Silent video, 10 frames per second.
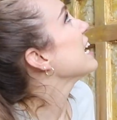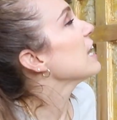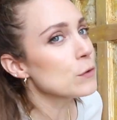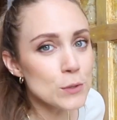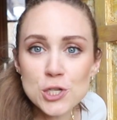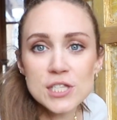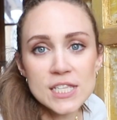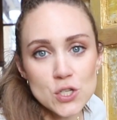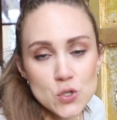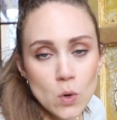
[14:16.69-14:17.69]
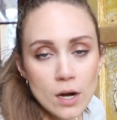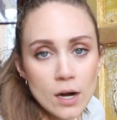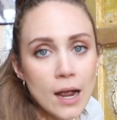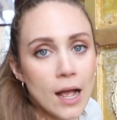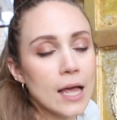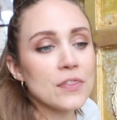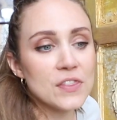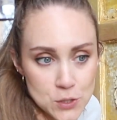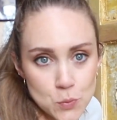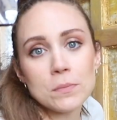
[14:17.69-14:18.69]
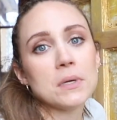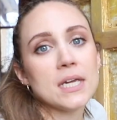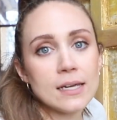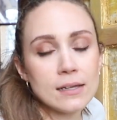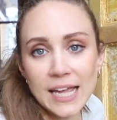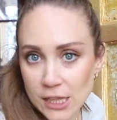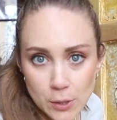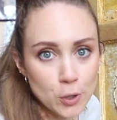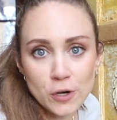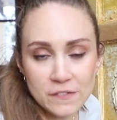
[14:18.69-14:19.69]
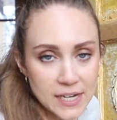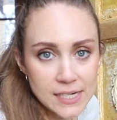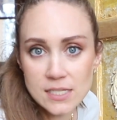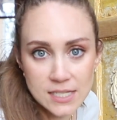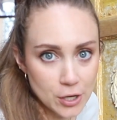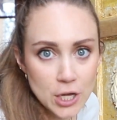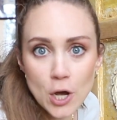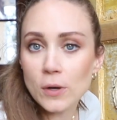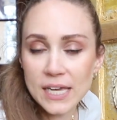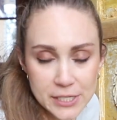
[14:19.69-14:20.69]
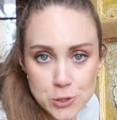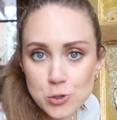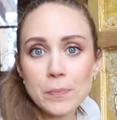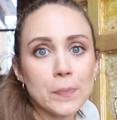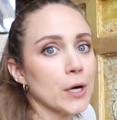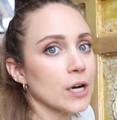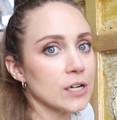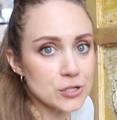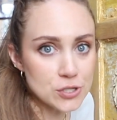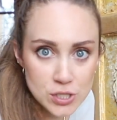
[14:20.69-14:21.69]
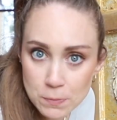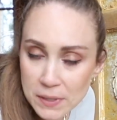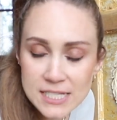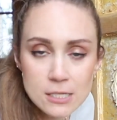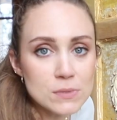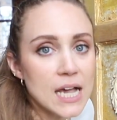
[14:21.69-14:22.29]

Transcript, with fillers: If it was just this door, this would be like the perfect scenario. Get the stripper, spend some